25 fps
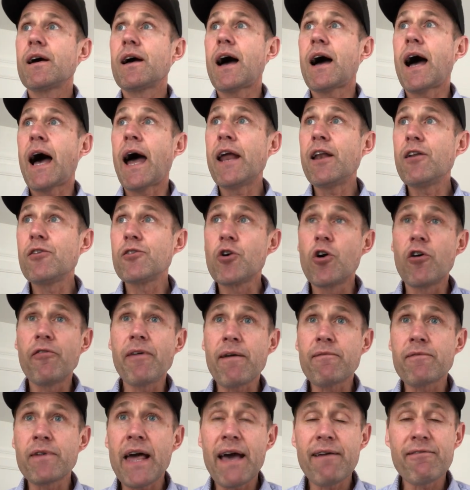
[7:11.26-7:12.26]
I don't know if
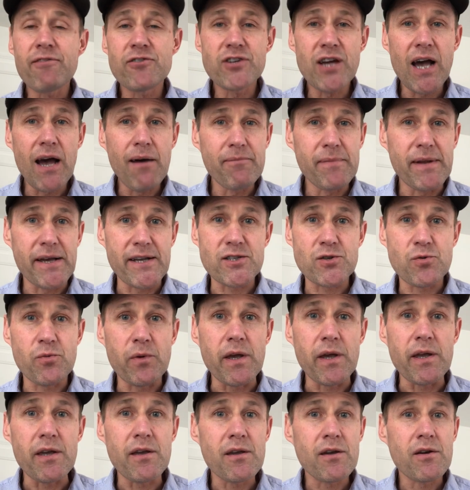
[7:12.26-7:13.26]
I'm going to have a job next
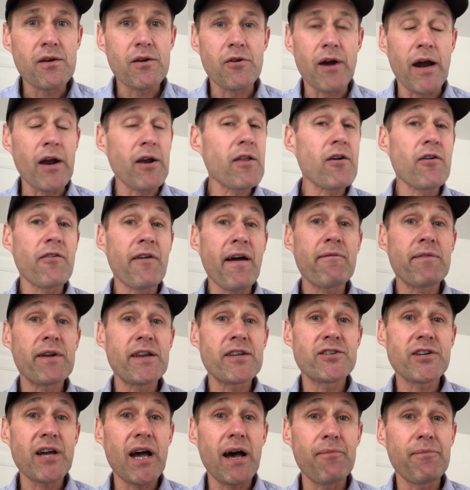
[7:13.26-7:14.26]
week, or I don't know if I'm going
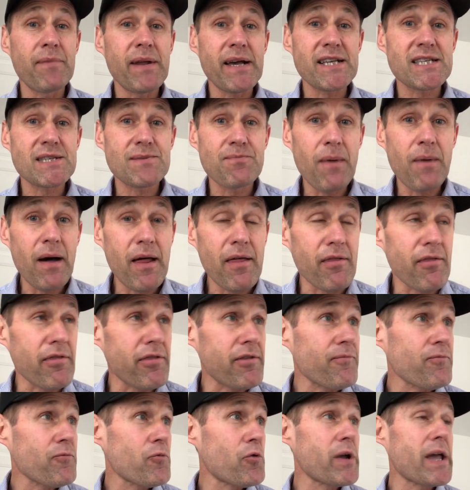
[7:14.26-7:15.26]
to have a job next
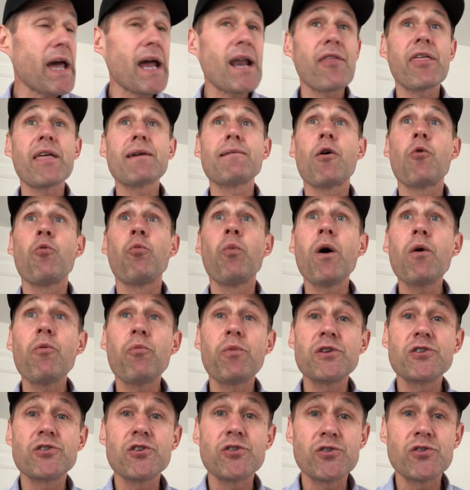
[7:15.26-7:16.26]
month. We got to think about
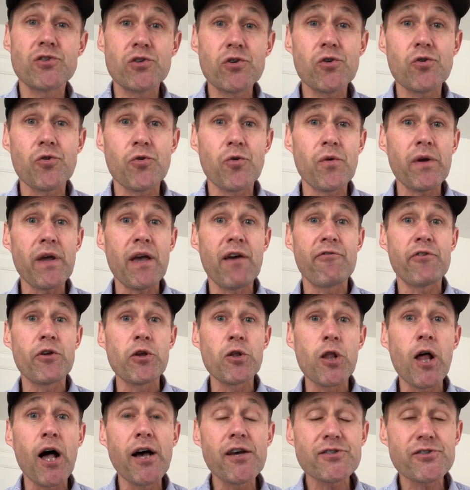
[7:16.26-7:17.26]
what would you do if you
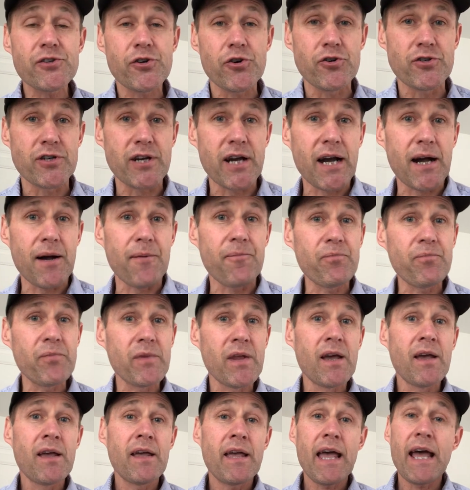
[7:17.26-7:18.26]
lost your job,
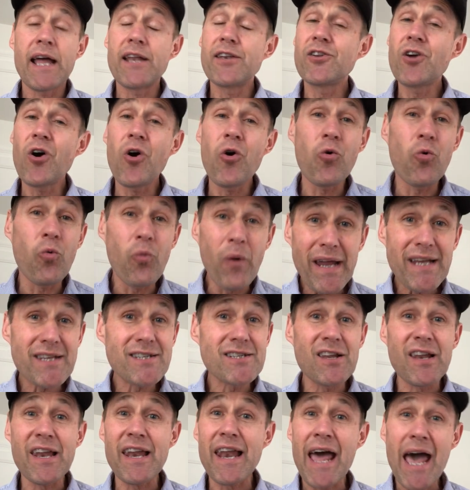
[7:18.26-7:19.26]
and don't wait
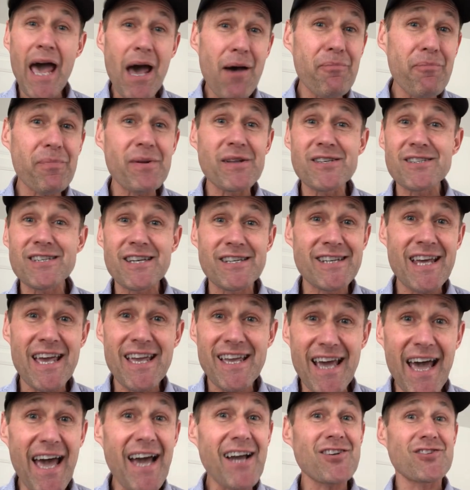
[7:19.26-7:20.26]
till it happens to
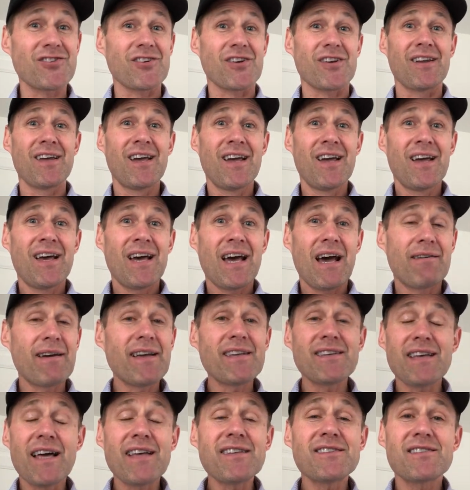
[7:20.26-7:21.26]
take action. I
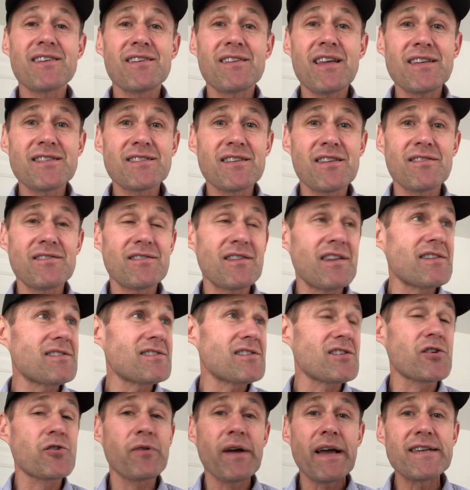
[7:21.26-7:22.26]
mean, that's
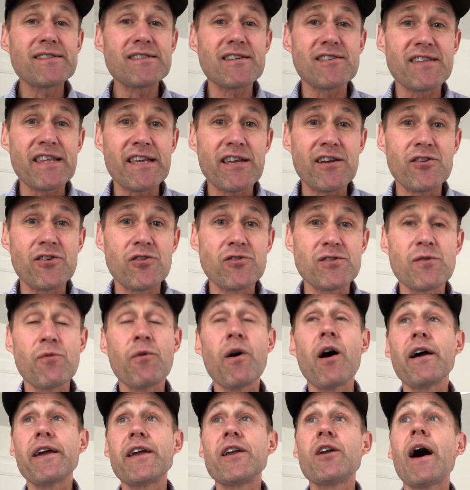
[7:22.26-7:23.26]
the craziest thing you do. So,
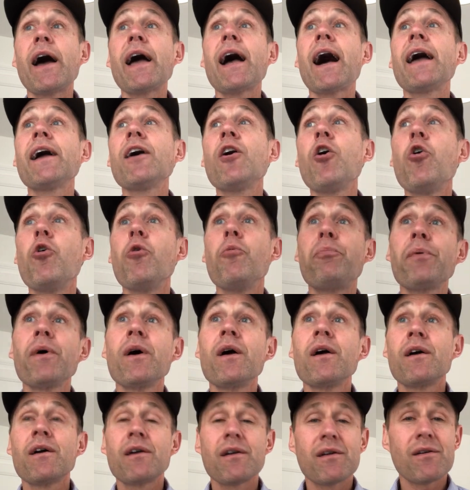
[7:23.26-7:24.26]
well, I hope.
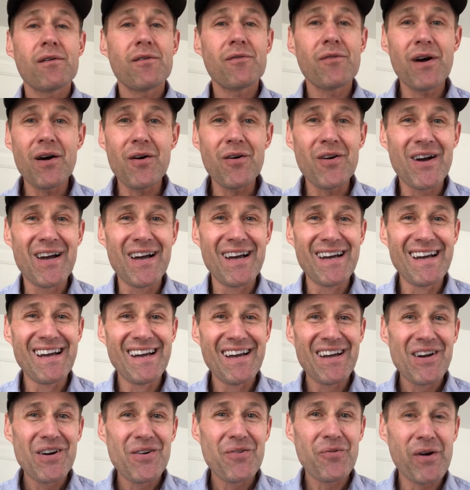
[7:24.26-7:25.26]
Well,
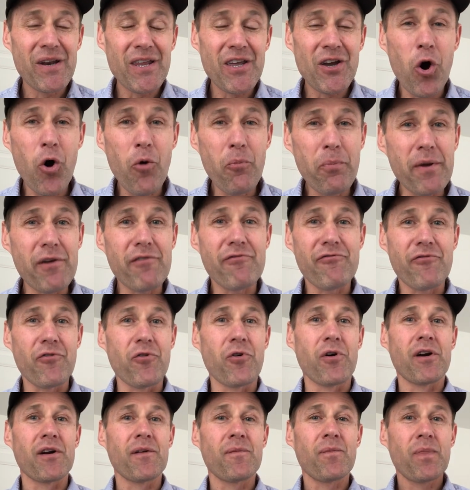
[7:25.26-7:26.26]
what are you hoping
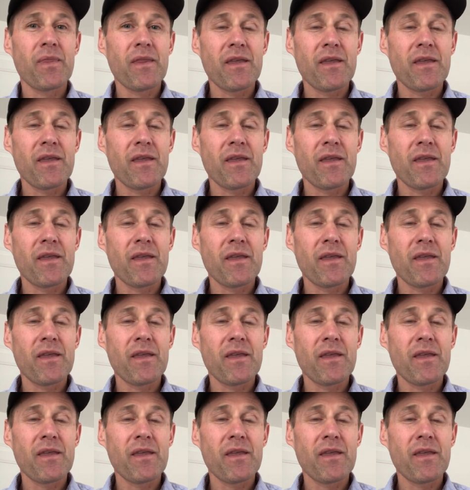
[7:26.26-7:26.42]
for?